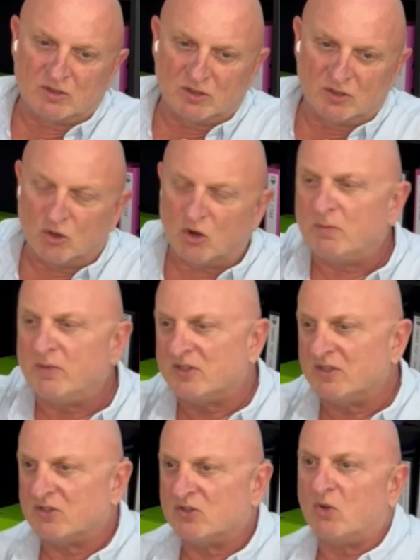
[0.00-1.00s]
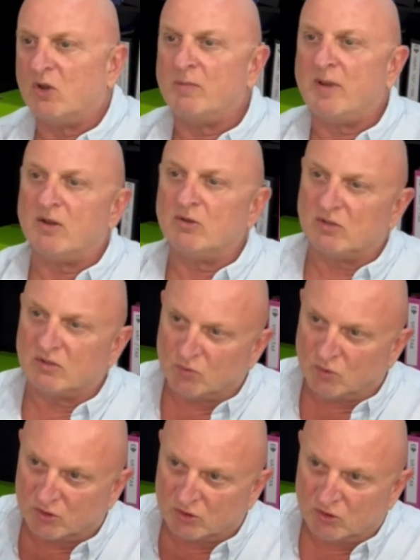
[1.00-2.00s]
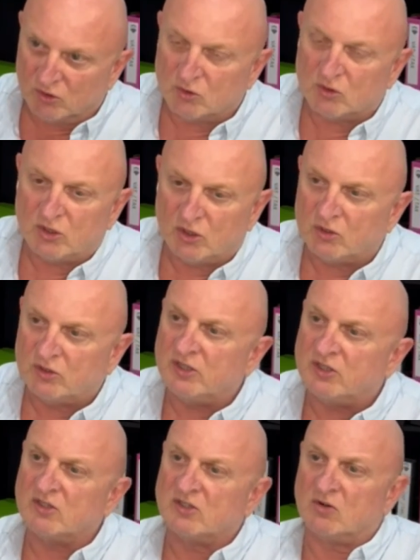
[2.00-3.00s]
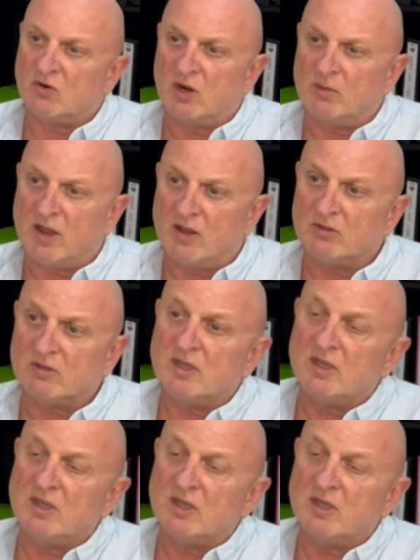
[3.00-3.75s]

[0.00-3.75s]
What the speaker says: your business is all about and what your teachings are all about